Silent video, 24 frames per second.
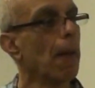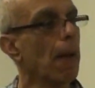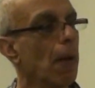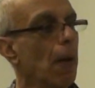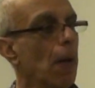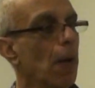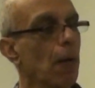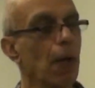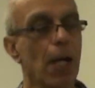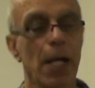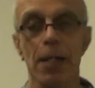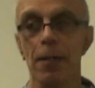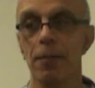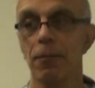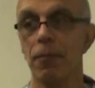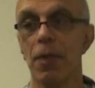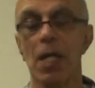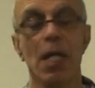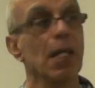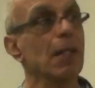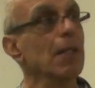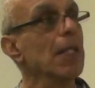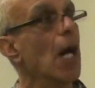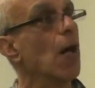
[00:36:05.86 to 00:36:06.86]
All right?
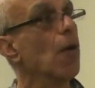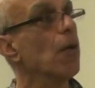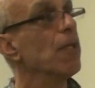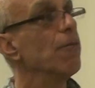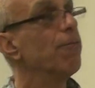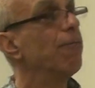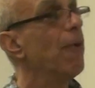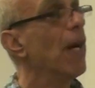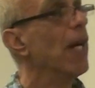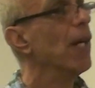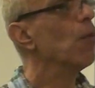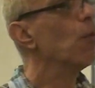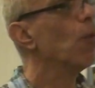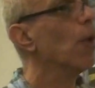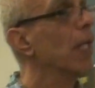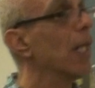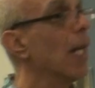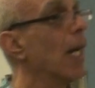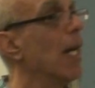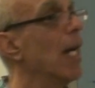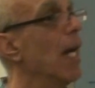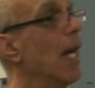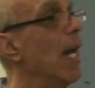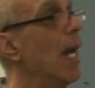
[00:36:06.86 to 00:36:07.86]
Now, if I want
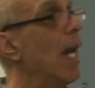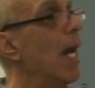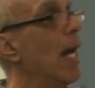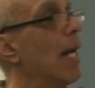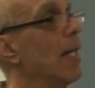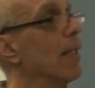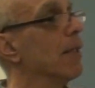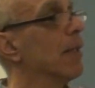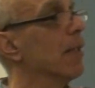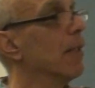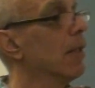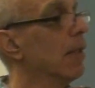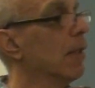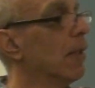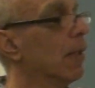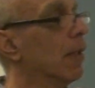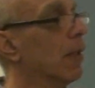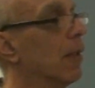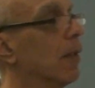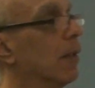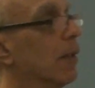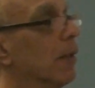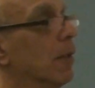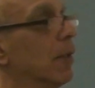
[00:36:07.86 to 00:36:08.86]
to add
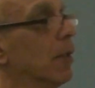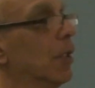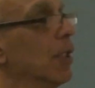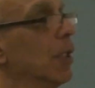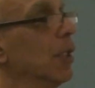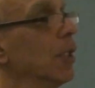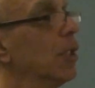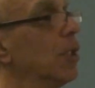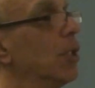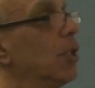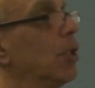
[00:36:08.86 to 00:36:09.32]
these